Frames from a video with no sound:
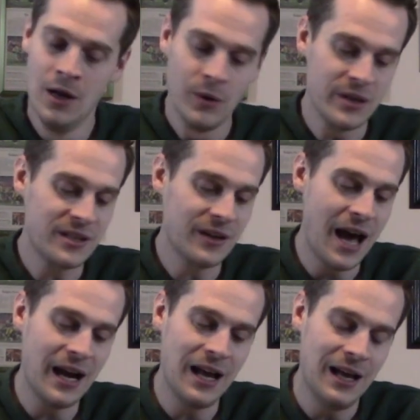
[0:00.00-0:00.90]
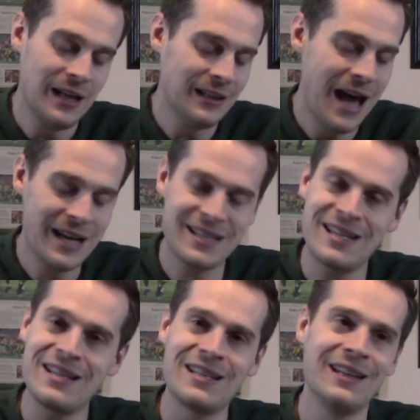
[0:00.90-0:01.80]
we still got a lot of
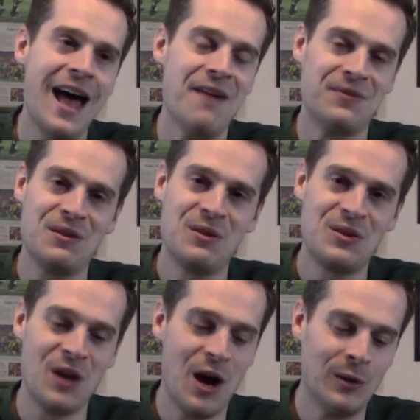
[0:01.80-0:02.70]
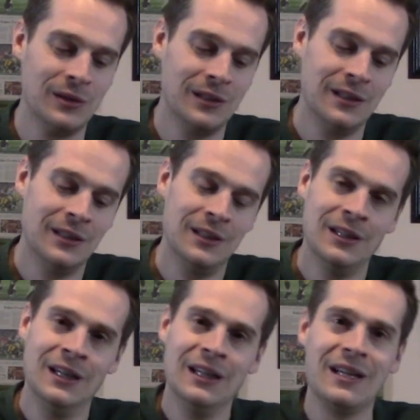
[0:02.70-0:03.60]
season left. So
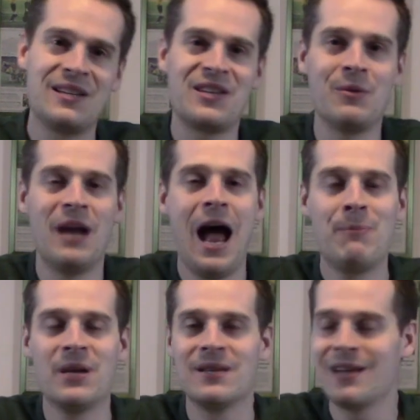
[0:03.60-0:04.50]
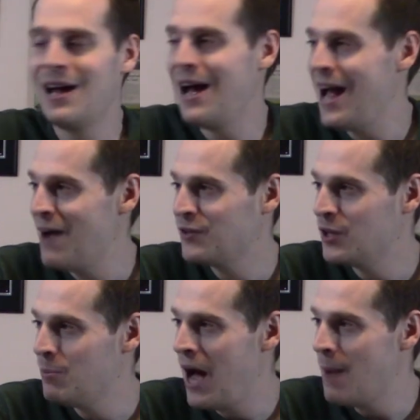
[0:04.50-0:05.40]
let's see what happens after
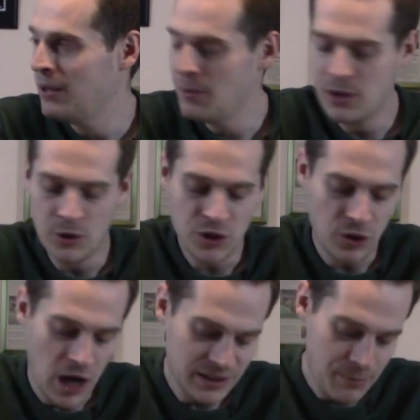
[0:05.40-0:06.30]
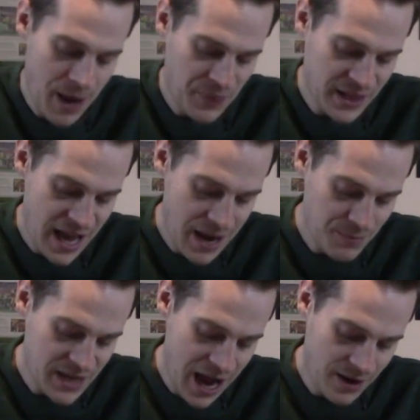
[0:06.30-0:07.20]
the bye. But let me know what you thought about the
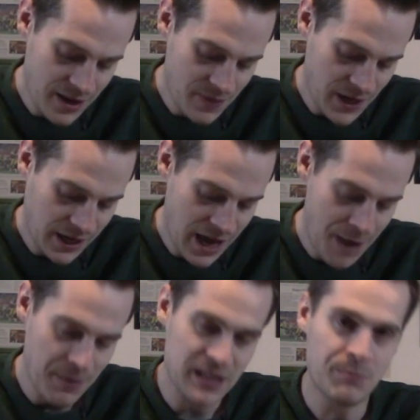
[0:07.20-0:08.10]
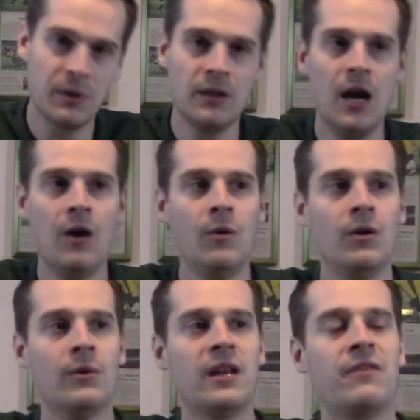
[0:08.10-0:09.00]
game down in the comments
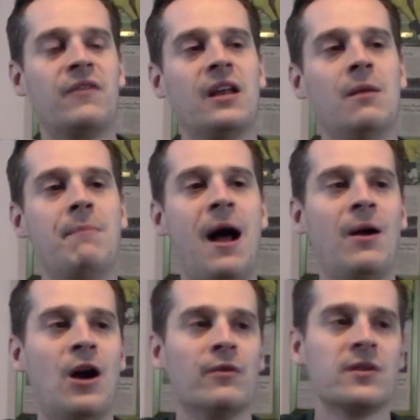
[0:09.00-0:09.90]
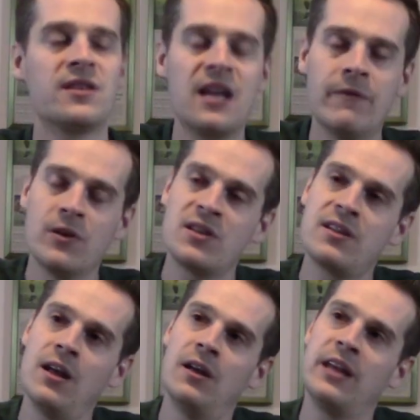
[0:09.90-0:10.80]
below. What do you feel about our receivers
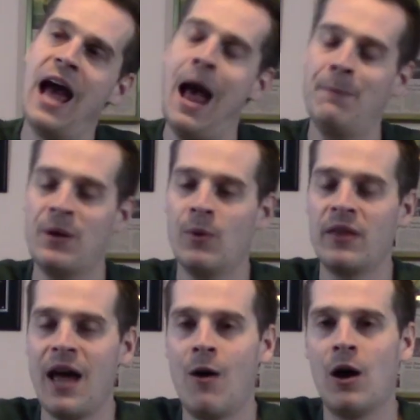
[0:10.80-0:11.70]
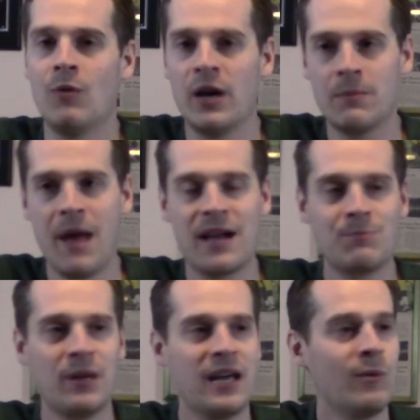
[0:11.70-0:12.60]
still? Are you happy with how our running backs
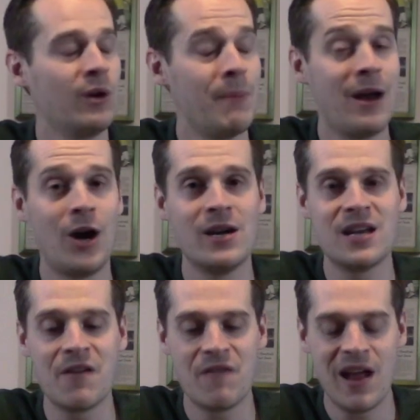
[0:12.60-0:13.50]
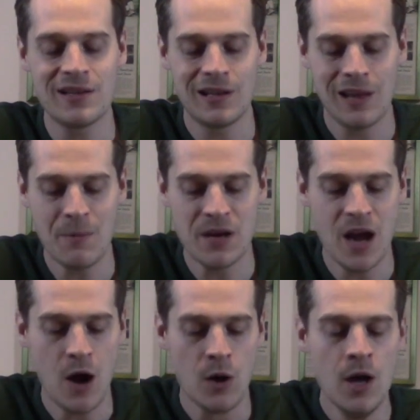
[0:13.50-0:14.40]
played? What about our defense? Let me
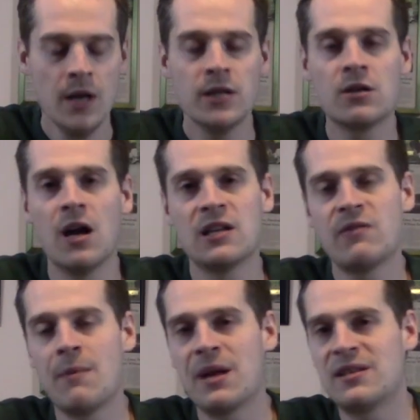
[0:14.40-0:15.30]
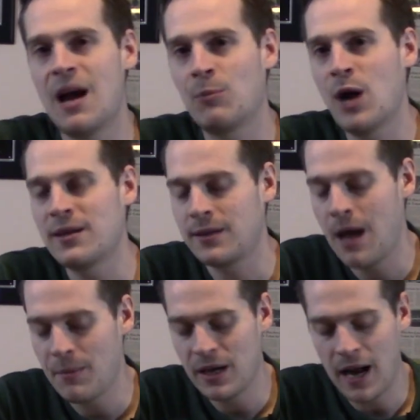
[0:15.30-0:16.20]
know. You can always find me at
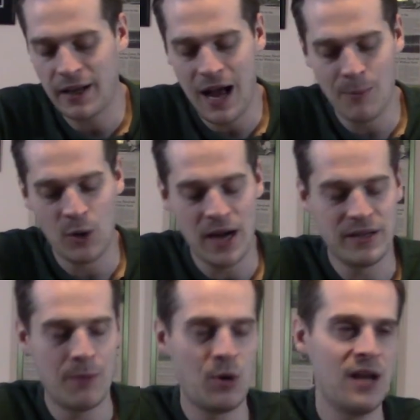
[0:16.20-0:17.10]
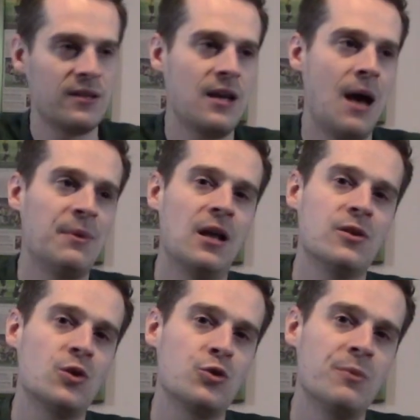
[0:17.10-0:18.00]
TomGrossiComedy.com or at TomGrossiComedy on
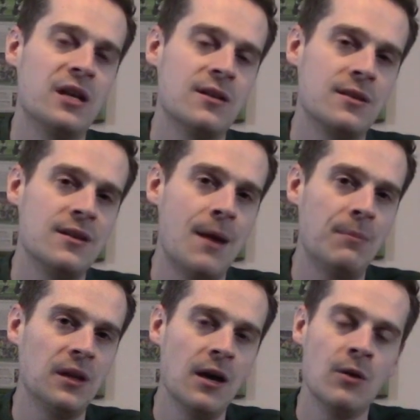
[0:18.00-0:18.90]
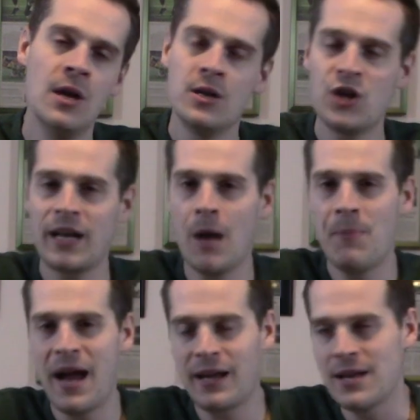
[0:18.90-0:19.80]
all social media you see down below. Check out
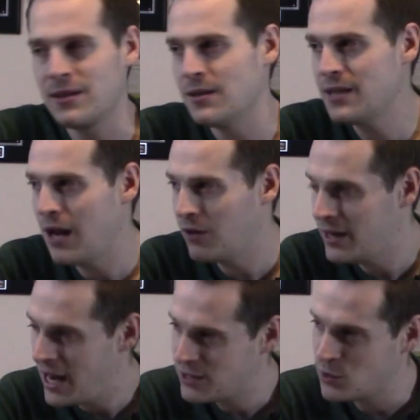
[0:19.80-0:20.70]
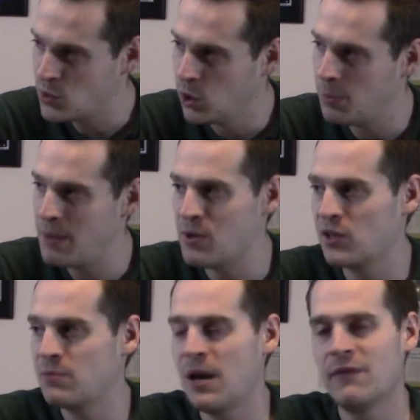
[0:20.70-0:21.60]
Packcast on SoundCloud, iTunes, Google Play
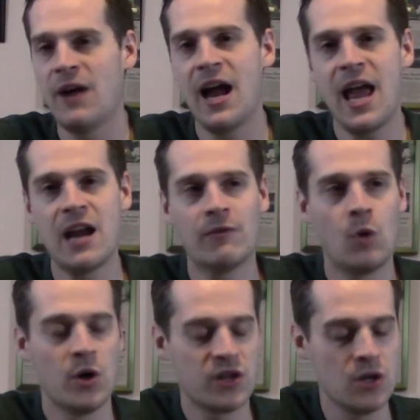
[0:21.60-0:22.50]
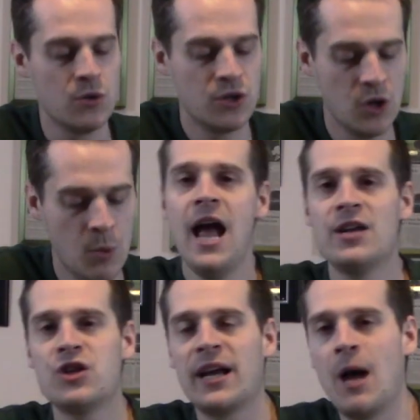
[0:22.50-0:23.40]
Music, Spotify, and of course YouTube.
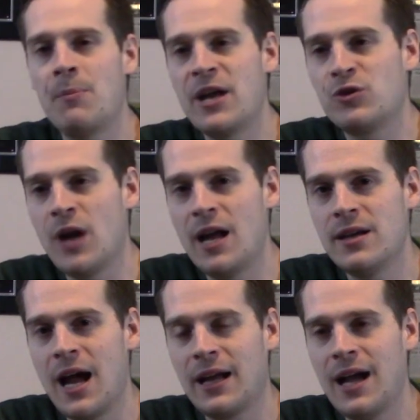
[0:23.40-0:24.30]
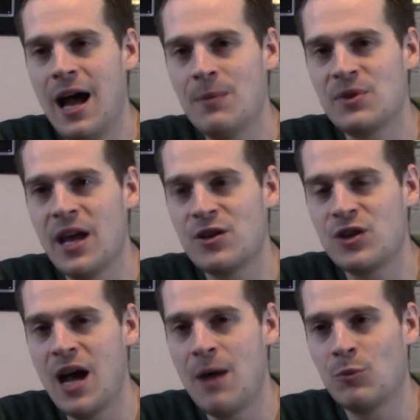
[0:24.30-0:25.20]
And check out
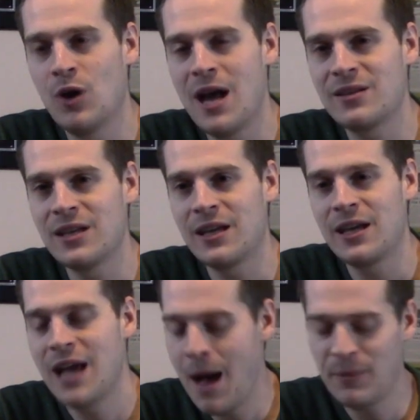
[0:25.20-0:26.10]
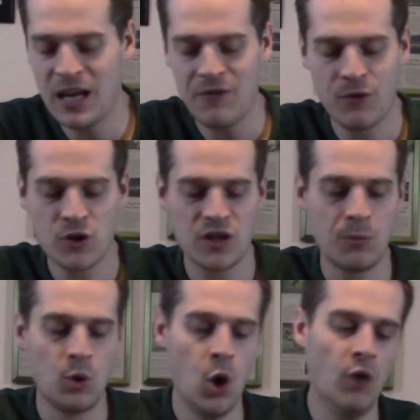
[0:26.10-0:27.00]
Patreon.com/TomGrossiComedy for
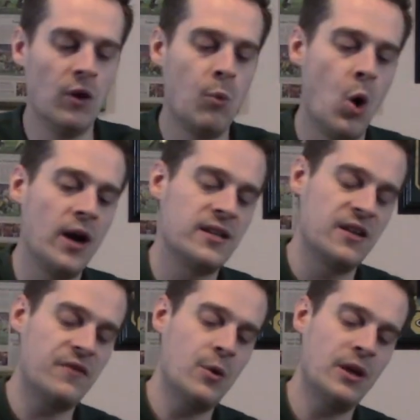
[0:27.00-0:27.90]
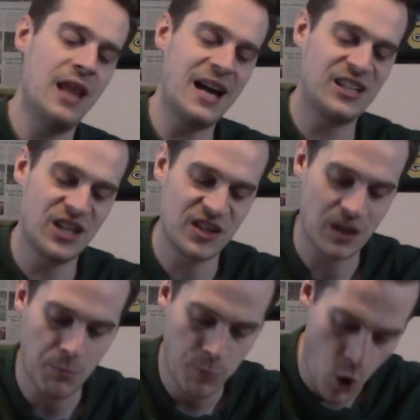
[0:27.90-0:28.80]
some cool rewards if you would like to
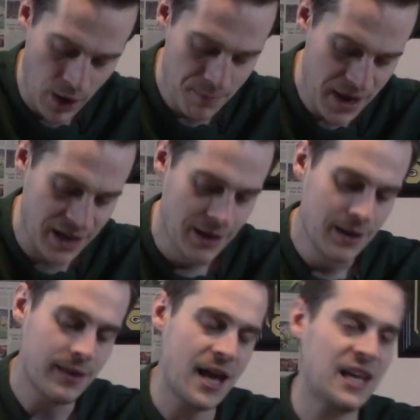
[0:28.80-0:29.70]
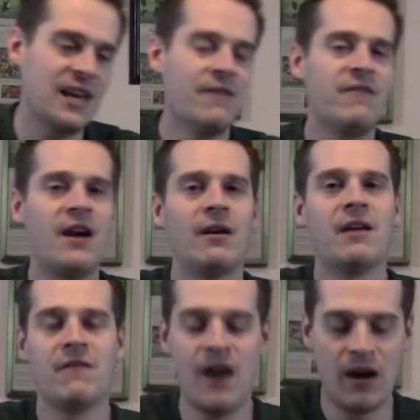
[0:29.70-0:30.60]
support me. Thank you
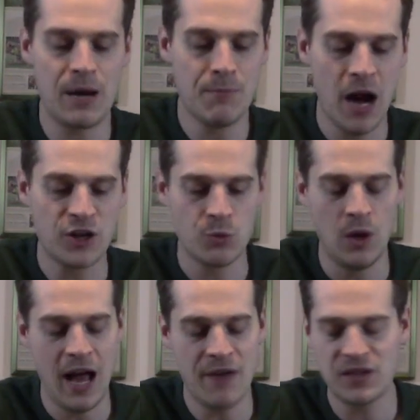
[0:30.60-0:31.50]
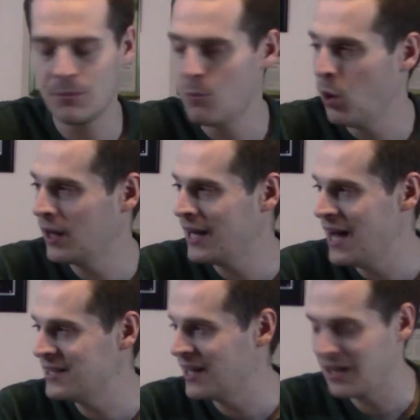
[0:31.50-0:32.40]
very, very much. We'll have some more
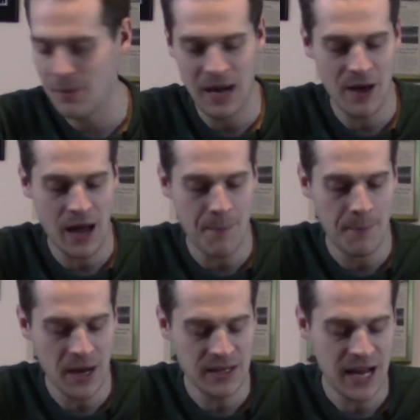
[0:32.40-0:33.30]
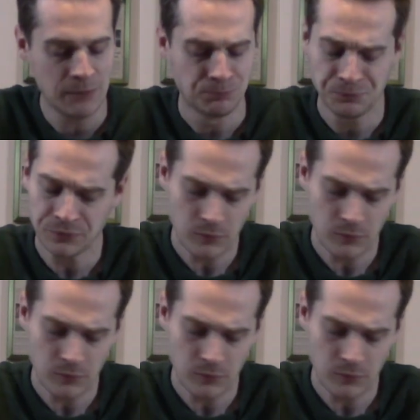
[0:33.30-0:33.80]
content coming out on Monday.